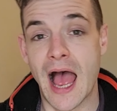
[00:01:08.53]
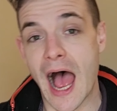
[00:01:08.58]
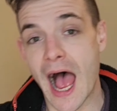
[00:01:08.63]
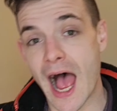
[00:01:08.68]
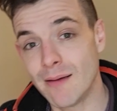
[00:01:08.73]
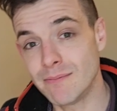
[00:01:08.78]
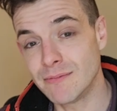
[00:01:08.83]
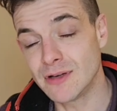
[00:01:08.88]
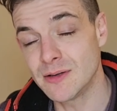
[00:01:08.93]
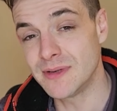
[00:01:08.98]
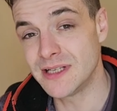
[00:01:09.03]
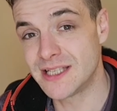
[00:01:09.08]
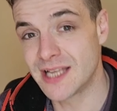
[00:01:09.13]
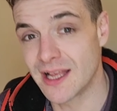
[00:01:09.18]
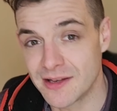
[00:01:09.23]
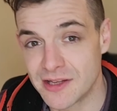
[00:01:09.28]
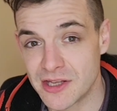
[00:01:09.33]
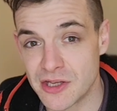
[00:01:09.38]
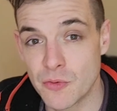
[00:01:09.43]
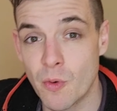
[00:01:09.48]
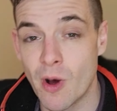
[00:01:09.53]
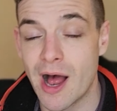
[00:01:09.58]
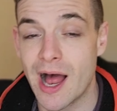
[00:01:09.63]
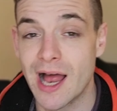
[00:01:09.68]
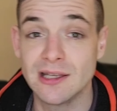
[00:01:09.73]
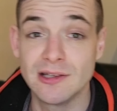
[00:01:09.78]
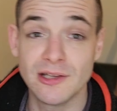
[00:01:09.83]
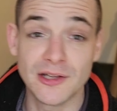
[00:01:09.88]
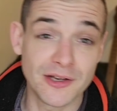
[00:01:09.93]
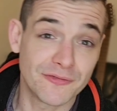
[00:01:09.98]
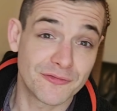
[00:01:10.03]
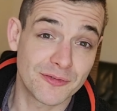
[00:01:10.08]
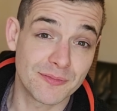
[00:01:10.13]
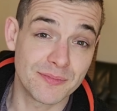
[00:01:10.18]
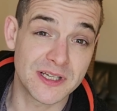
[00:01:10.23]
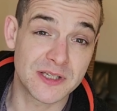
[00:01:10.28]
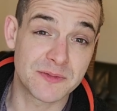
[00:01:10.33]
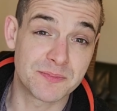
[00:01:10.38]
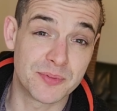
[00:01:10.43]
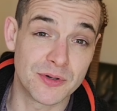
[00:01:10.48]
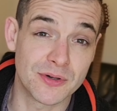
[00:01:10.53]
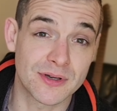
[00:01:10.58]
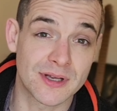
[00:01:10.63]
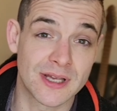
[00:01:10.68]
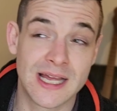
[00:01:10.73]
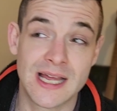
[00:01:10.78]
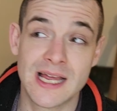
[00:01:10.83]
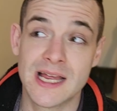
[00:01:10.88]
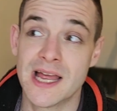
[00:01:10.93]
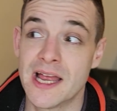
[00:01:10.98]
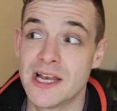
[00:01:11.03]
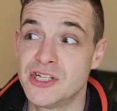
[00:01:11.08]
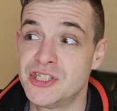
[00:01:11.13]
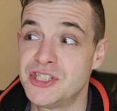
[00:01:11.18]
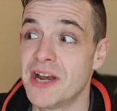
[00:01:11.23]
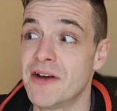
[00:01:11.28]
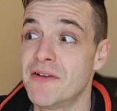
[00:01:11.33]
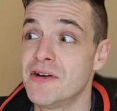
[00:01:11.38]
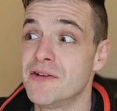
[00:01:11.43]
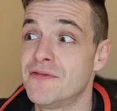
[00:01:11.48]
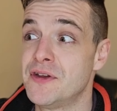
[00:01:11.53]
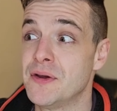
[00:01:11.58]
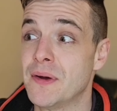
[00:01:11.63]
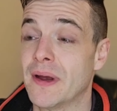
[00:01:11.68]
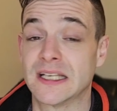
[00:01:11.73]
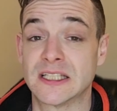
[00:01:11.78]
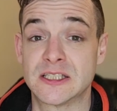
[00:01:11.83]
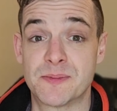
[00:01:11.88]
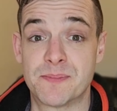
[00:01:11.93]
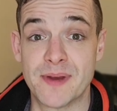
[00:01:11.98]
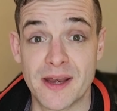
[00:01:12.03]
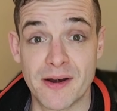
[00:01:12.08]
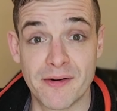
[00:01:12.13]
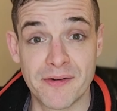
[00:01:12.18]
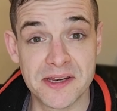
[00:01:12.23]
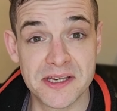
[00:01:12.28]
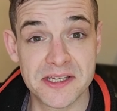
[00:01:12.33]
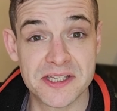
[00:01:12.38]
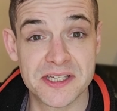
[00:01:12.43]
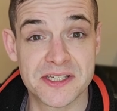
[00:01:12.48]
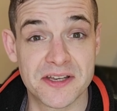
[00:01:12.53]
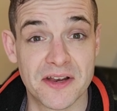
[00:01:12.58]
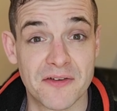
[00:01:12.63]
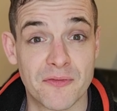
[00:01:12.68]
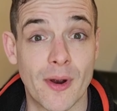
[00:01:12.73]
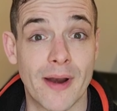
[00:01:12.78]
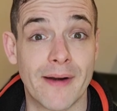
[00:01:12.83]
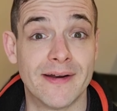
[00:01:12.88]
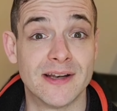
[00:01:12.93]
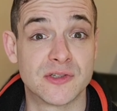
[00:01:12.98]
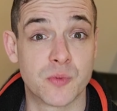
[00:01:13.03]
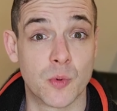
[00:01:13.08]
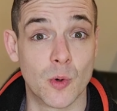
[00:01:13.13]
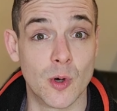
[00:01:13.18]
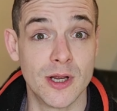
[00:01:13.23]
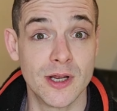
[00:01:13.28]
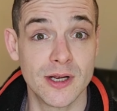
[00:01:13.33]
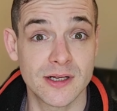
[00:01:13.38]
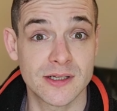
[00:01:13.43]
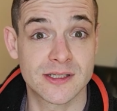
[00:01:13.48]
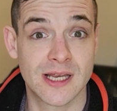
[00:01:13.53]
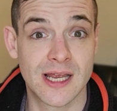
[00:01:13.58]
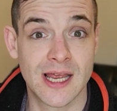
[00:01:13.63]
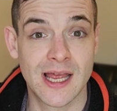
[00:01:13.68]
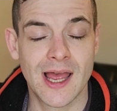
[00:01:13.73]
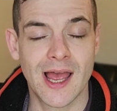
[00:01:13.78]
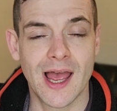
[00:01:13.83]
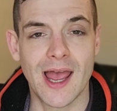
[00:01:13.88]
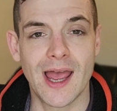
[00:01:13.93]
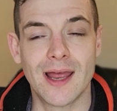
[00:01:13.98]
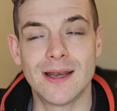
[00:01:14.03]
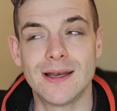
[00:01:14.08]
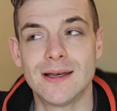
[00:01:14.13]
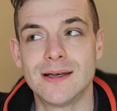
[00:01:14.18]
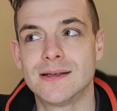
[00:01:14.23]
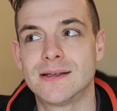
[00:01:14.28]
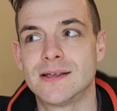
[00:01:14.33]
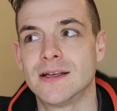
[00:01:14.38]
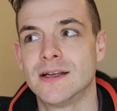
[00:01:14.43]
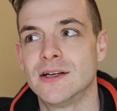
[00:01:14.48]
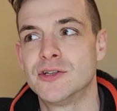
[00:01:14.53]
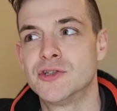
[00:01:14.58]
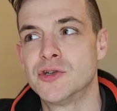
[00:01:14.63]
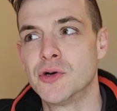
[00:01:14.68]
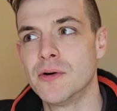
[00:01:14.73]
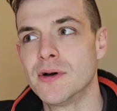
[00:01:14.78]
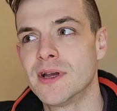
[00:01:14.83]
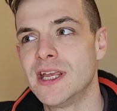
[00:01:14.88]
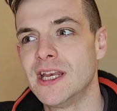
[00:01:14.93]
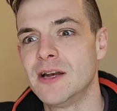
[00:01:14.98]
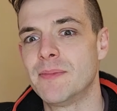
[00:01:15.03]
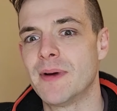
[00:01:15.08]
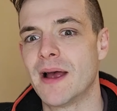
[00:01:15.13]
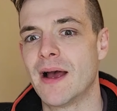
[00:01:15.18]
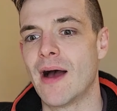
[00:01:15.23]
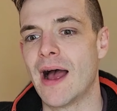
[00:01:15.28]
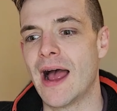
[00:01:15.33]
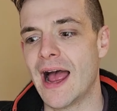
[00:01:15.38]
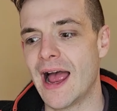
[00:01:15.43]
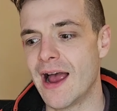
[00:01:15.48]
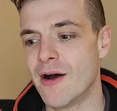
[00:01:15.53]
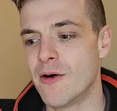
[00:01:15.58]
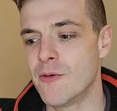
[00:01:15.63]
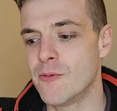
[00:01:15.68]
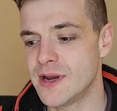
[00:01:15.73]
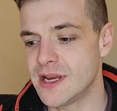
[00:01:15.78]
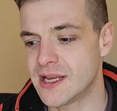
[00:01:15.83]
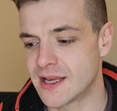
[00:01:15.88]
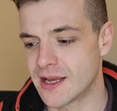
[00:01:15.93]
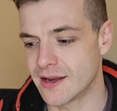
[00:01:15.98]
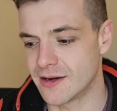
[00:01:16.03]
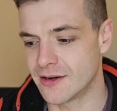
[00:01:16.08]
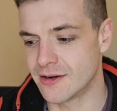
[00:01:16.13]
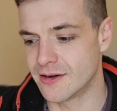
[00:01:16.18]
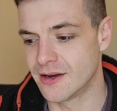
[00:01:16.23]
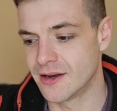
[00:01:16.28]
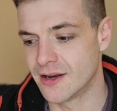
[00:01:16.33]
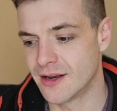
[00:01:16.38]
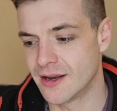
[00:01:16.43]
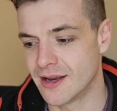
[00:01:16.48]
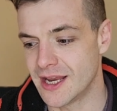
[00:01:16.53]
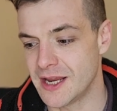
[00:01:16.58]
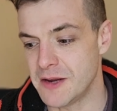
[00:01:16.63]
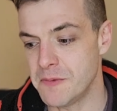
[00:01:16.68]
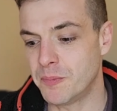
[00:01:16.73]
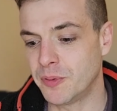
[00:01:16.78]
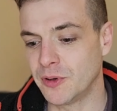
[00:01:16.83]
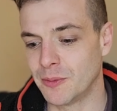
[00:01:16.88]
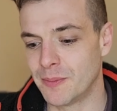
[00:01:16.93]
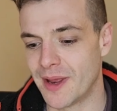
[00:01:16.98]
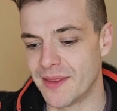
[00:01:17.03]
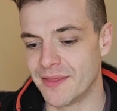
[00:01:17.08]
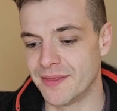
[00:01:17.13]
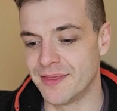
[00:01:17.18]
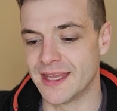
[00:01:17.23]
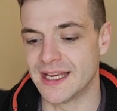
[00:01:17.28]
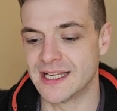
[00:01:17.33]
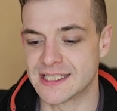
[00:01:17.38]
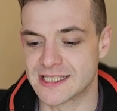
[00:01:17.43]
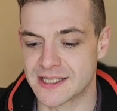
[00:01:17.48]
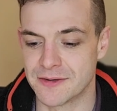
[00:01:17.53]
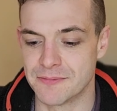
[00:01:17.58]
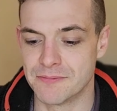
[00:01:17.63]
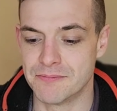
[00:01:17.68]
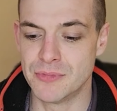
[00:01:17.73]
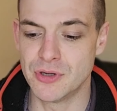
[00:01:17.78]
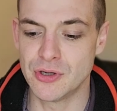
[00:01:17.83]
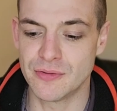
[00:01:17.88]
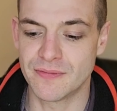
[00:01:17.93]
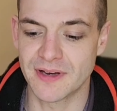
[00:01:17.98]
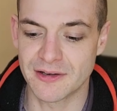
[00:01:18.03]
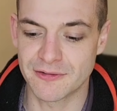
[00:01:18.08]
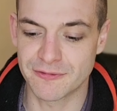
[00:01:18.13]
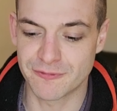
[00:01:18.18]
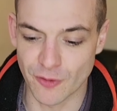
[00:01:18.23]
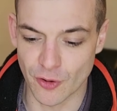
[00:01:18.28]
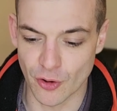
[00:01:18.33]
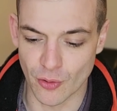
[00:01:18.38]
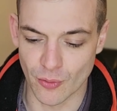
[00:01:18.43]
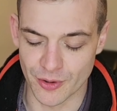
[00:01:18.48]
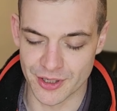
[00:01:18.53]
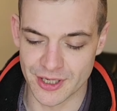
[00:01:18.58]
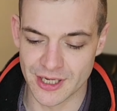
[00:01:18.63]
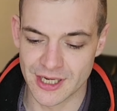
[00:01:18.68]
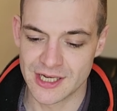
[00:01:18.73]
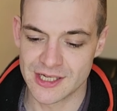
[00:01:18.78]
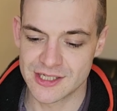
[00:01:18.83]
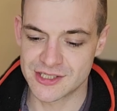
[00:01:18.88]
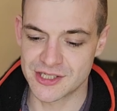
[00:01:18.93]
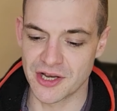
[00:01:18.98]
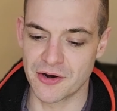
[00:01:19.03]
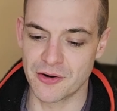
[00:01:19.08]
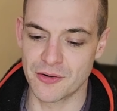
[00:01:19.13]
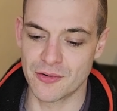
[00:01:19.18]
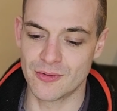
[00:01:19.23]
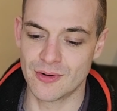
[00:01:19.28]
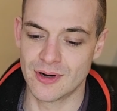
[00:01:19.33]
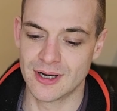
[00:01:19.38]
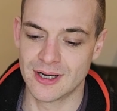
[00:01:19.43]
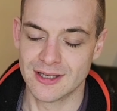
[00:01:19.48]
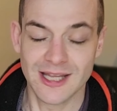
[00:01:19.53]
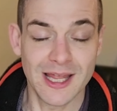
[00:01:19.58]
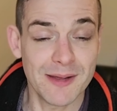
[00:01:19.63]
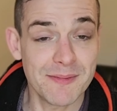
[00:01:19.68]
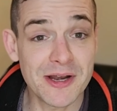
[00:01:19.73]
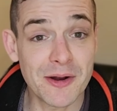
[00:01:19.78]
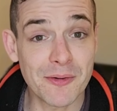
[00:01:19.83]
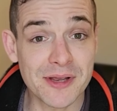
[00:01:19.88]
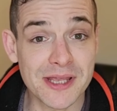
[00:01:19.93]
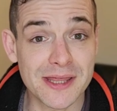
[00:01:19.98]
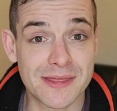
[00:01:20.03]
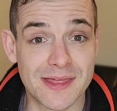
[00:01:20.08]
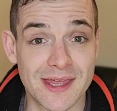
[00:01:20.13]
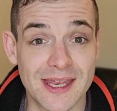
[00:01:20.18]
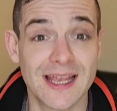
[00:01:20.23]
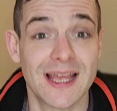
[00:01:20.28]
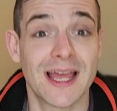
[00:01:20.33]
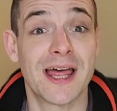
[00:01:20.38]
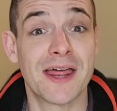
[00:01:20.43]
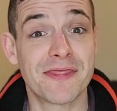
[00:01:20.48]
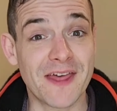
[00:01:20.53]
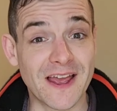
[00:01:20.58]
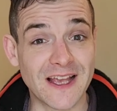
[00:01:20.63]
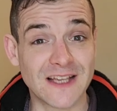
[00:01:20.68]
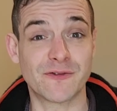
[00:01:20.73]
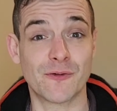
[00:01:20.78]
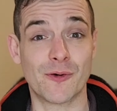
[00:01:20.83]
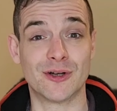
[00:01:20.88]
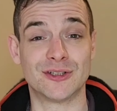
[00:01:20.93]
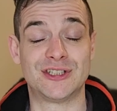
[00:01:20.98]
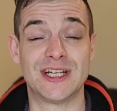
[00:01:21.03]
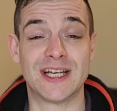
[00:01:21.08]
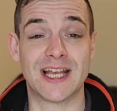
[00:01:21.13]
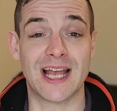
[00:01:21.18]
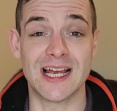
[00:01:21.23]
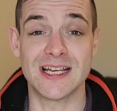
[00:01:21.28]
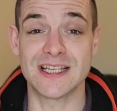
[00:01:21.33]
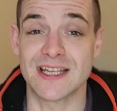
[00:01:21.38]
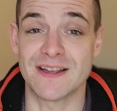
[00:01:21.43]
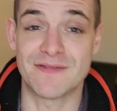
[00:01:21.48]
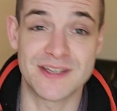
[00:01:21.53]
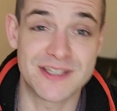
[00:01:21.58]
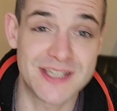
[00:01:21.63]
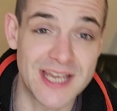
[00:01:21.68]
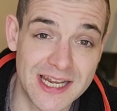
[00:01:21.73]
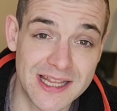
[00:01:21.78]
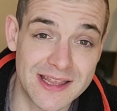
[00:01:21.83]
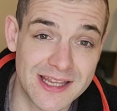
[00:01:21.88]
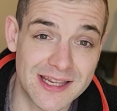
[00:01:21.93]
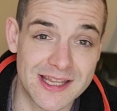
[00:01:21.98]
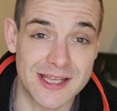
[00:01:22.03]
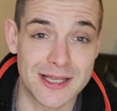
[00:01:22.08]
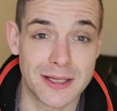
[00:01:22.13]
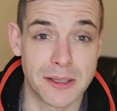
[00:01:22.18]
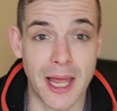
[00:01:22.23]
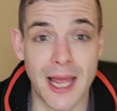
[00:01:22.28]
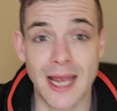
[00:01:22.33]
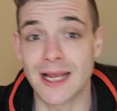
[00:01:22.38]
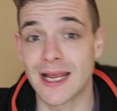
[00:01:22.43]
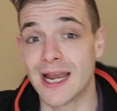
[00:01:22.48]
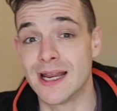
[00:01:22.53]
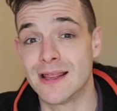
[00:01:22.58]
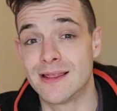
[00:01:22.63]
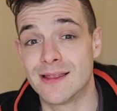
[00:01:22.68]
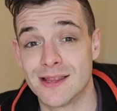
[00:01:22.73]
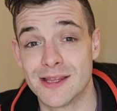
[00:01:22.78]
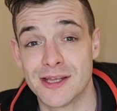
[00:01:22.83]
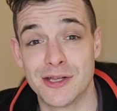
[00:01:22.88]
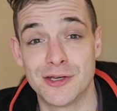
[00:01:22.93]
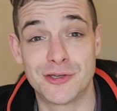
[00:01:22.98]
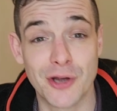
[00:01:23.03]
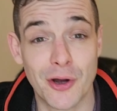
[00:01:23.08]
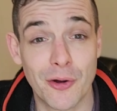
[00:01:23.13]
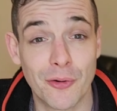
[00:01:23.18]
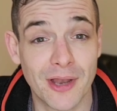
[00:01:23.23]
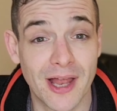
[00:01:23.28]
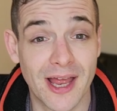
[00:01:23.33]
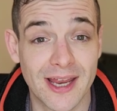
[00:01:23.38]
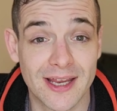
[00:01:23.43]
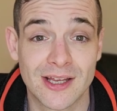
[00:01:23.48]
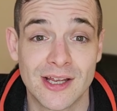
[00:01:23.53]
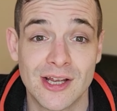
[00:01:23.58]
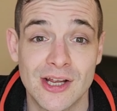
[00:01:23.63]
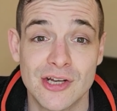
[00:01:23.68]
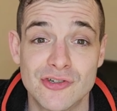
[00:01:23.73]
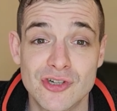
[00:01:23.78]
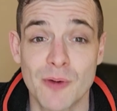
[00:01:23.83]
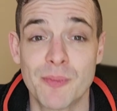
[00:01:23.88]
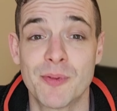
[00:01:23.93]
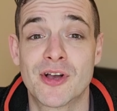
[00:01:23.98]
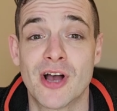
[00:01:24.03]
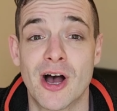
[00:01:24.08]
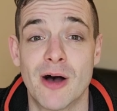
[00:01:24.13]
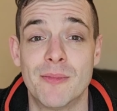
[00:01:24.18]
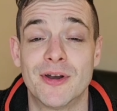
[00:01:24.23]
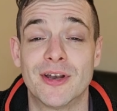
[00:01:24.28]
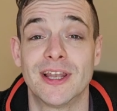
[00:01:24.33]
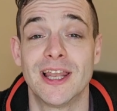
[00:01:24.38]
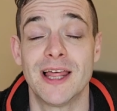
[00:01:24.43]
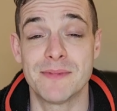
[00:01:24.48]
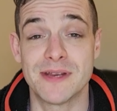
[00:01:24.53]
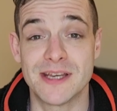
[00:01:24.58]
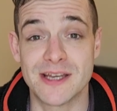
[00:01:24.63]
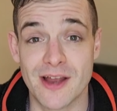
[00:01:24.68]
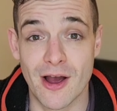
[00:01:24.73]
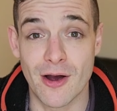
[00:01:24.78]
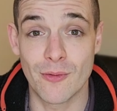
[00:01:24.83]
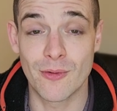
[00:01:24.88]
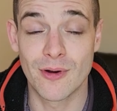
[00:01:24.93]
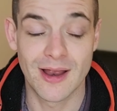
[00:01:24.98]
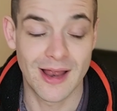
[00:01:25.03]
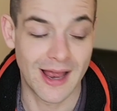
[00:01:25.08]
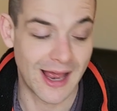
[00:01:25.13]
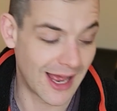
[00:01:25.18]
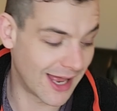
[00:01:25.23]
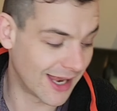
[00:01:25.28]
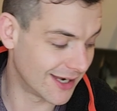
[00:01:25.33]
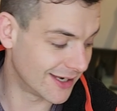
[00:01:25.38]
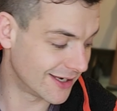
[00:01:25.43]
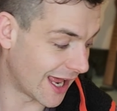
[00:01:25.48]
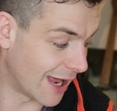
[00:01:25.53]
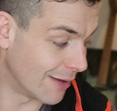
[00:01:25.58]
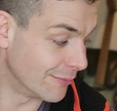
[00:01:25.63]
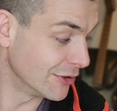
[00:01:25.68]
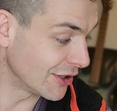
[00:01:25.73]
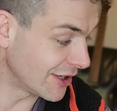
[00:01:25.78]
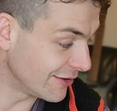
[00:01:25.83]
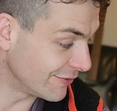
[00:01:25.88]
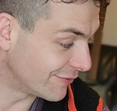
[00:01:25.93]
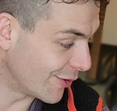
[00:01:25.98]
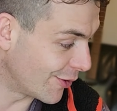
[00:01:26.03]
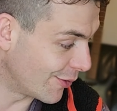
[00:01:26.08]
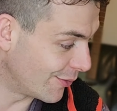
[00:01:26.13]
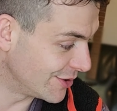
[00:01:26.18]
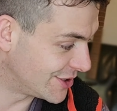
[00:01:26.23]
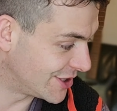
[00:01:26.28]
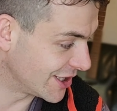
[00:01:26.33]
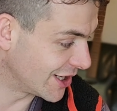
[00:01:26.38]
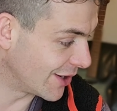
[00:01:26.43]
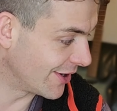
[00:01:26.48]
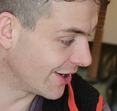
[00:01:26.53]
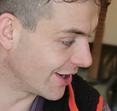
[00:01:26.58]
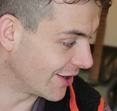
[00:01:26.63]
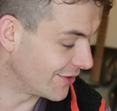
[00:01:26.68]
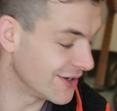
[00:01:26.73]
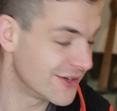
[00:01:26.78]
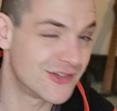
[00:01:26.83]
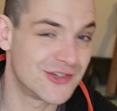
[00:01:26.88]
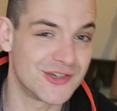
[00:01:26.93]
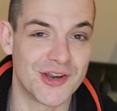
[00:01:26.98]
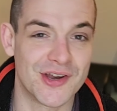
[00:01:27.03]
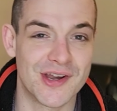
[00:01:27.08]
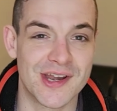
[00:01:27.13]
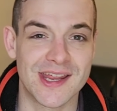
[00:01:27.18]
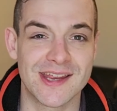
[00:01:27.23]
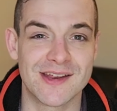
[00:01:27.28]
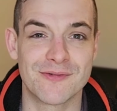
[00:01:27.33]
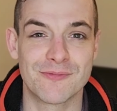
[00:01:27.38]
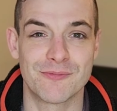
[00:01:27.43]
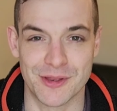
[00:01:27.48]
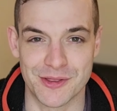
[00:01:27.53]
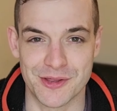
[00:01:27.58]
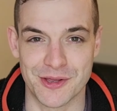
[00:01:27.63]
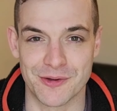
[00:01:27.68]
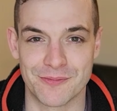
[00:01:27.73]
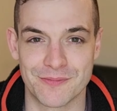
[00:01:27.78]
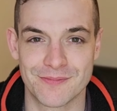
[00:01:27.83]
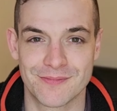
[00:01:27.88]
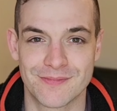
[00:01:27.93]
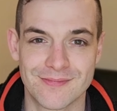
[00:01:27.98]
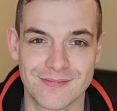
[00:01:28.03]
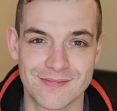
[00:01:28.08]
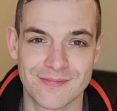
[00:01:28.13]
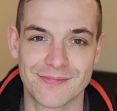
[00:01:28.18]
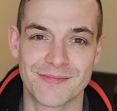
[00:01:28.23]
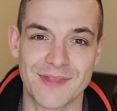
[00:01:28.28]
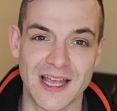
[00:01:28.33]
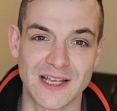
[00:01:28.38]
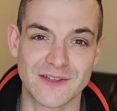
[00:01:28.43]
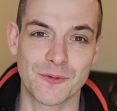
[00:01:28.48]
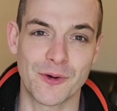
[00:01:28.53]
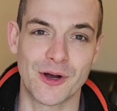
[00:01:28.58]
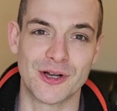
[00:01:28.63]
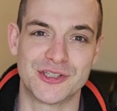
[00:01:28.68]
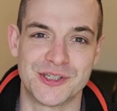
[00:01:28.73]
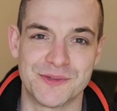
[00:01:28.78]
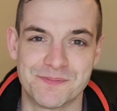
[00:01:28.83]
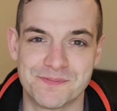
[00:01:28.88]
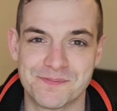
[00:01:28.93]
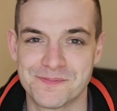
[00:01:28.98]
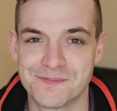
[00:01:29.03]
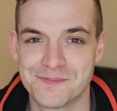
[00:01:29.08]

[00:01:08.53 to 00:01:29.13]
I'm going to be telling you what I learned from this book, sharing a few experiences of where it's worked, and talking about how we can implement this moving forward. So let me know what you think. Thanks for watching, guys. If there's anything that you like, anything that you don't like, drop a comment, let me know, and I'm looking forward to going on this journey with you. Thanks for watching.